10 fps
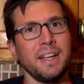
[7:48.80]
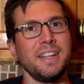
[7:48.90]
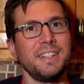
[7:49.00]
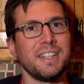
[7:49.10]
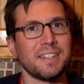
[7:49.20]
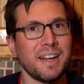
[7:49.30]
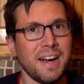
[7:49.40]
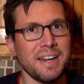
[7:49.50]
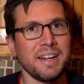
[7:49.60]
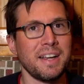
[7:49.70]
you need to
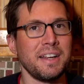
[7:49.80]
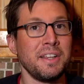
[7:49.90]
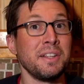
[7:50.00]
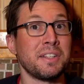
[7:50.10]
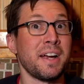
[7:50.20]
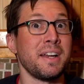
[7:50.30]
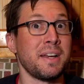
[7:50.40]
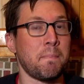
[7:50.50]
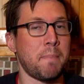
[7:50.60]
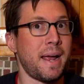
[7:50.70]
tighten it and you need to
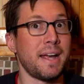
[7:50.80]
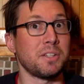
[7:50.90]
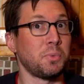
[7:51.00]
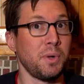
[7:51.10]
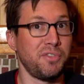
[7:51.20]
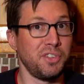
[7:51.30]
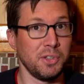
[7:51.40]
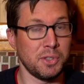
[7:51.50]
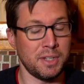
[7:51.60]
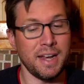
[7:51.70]
tighten it past where it
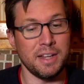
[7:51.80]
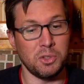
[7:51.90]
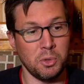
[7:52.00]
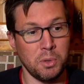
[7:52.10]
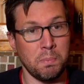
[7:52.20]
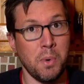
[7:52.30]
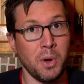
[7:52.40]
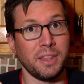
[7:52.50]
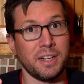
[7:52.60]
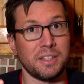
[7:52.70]
feels tight to the
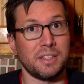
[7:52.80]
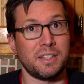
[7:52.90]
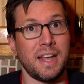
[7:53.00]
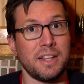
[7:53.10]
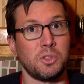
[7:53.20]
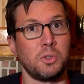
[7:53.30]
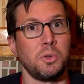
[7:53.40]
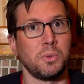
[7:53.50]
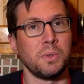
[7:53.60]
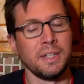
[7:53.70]
point that it's set
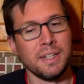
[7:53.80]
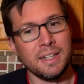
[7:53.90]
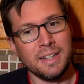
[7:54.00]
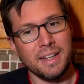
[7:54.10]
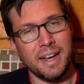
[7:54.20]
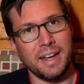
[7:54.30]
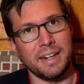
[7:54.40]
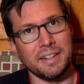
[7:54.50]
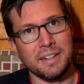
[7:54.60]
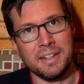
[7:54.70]
to.
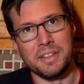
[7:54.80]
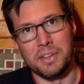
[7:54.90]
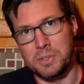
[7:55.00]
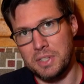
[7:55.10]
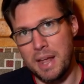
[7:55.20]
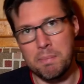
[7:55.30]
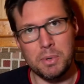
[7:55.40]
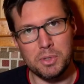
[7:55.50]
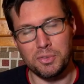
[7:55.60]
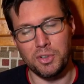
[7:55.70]
And there's
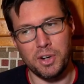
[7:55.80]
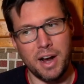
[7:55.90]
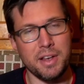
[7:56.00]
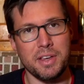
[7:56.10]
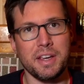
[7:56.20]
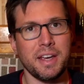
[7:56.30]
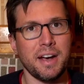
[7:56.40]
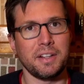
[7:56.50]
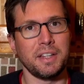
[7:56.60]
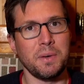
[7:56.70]
tables for how you can
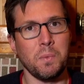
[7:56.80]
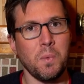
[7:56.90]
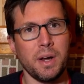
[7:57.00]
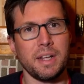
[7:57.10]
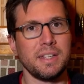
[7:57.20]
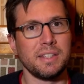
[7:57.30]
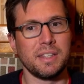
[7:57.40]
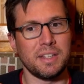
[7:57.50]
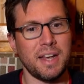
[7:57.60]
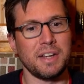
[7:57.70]
calculate what is
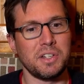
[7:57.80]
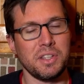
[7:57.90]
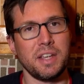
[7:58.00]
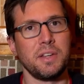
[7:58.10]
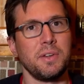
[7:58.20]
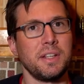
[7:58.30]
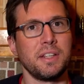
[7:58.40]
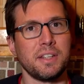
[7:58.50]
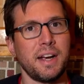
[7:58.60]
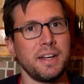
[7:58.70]
the tension that you need
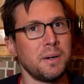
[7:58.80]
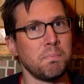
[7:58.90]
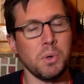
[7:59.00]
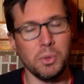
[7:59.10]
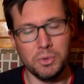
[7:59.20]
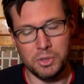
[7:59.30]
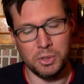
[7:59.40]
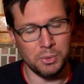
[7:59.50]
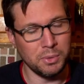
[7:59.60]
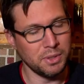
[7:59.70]
to tighten a bolt
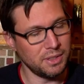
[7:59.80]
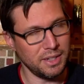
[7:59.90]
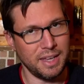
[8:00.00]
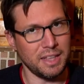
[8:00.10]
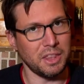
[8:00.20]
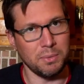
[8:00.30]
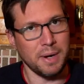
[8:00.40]
to to get the